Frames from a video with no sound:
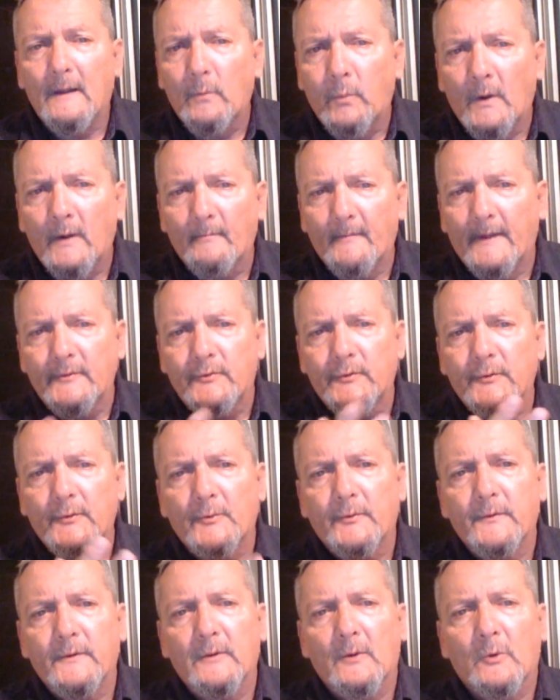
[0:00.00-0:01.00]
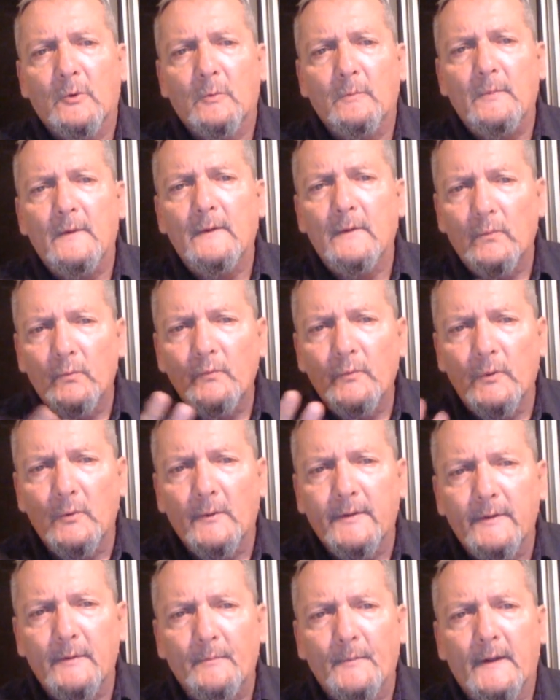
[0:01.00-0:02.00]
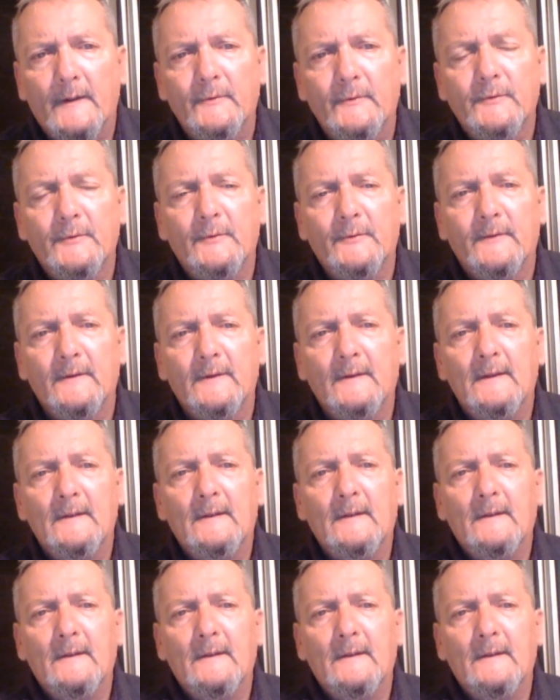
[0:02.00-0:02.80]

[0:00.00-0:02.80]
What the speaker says: want my children home. Go get my children.